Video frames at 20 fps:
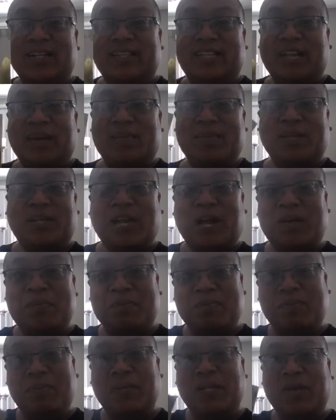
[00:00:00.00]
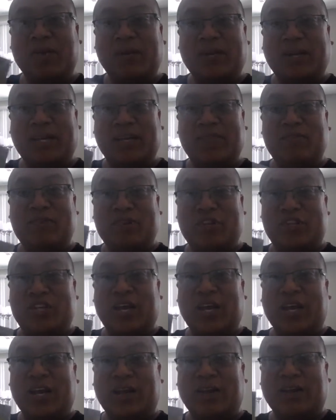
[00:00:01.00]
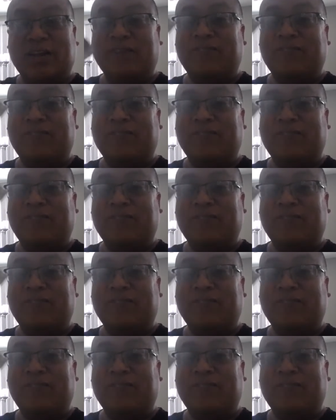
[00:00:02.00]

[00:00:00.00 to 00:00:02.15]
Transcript: Tell me in the comments below and I'll give you a shout out.